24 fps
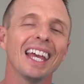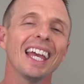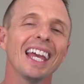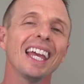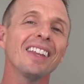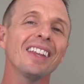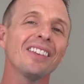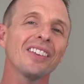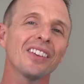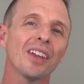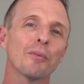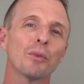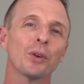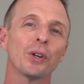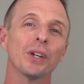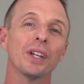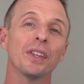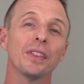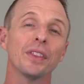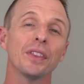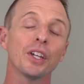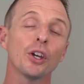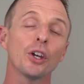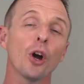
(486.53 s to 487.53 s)
In
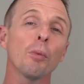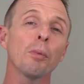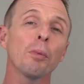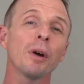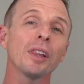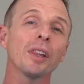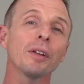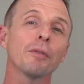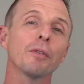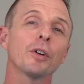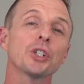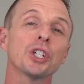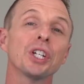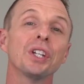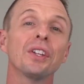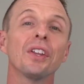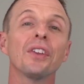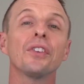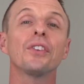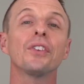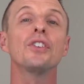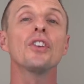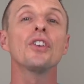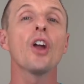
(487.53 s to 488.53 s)
summary, the Copilot function
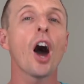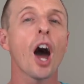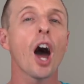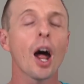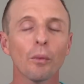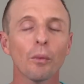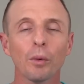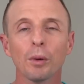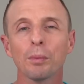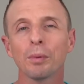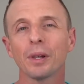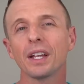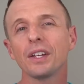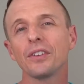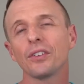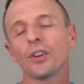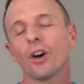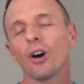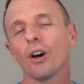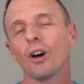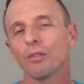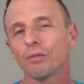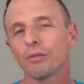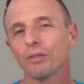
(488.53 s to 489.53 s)
does not replace
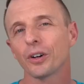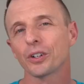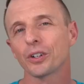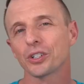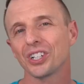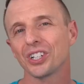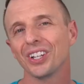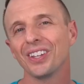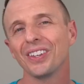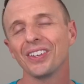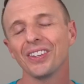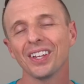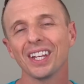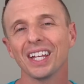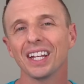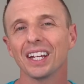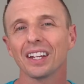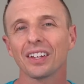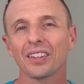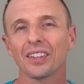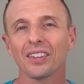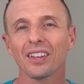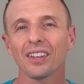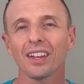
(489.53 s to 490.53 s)
all functions
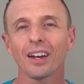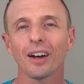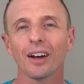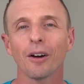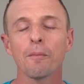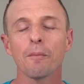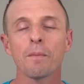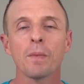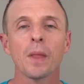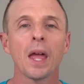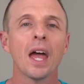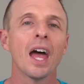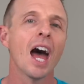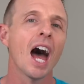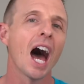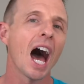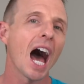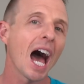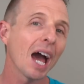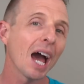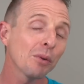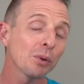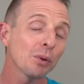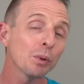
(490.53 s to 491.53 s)
in Excel.
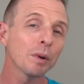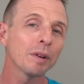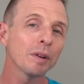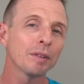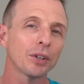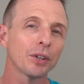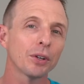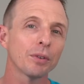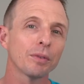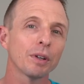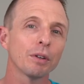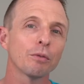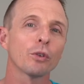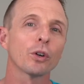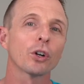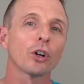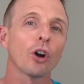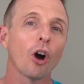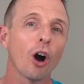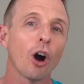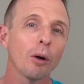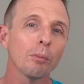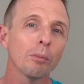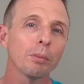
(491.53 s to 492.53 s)
I would reserve it for
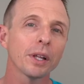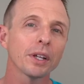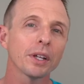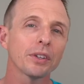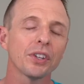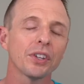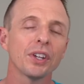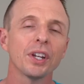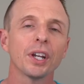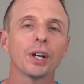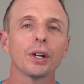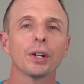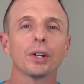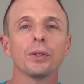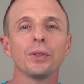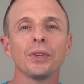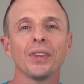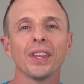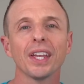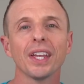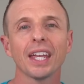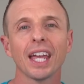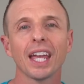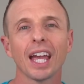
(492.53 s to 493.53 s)
complex
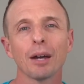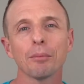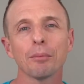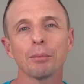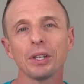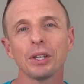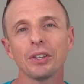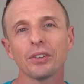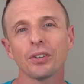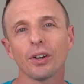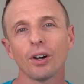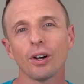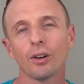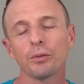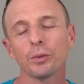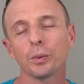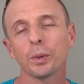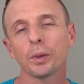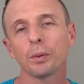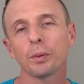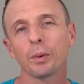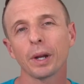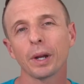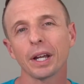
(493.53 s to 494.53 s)
scenarios that can't be solved
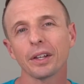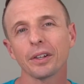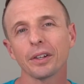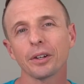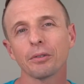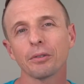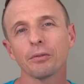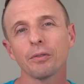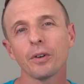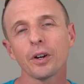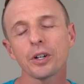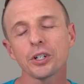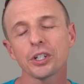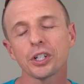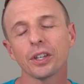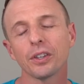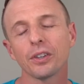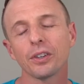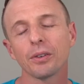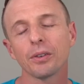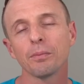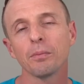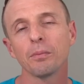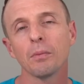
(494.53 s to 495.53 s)
with regular
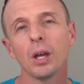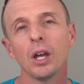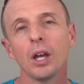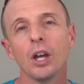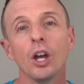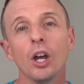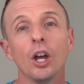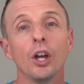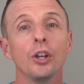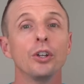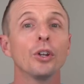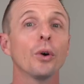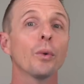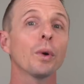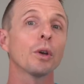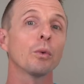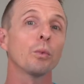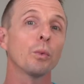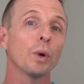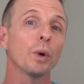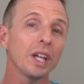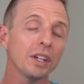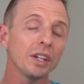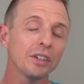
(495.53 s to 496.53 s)
functions.
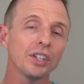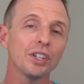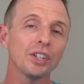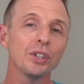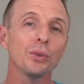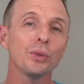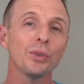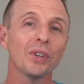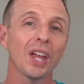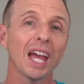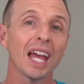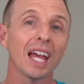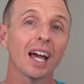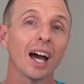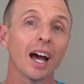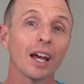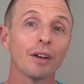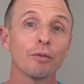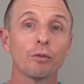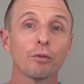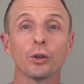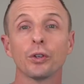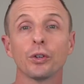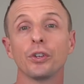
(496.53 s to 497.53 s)
Knowing when to use
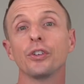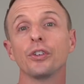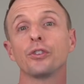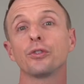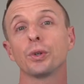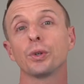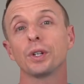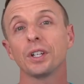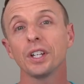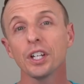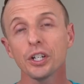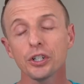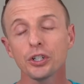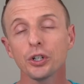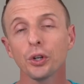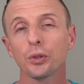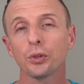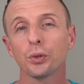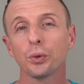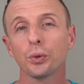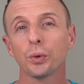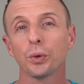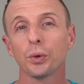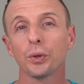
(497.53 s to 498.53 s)
AI versus
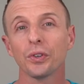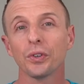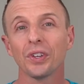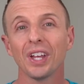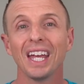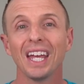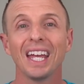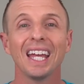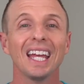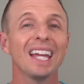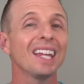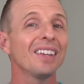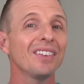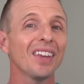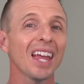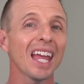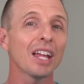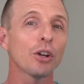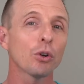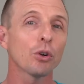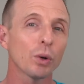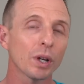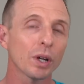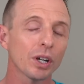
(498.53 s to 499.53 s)
traditional tools is
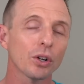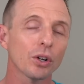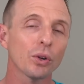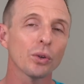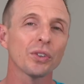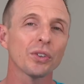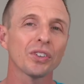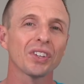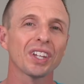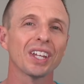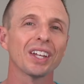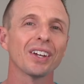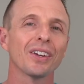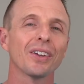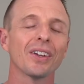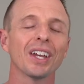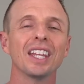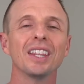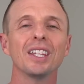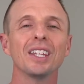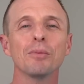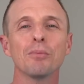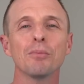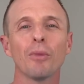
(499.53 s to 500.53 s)
a critical skill
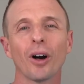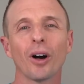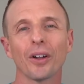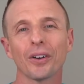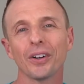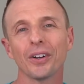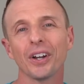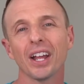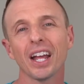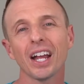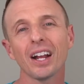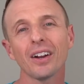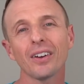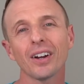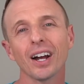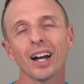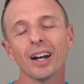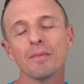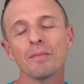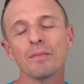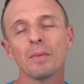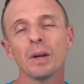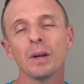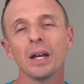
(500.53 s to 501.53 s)
in the modern
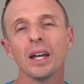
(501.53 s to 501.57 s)
era.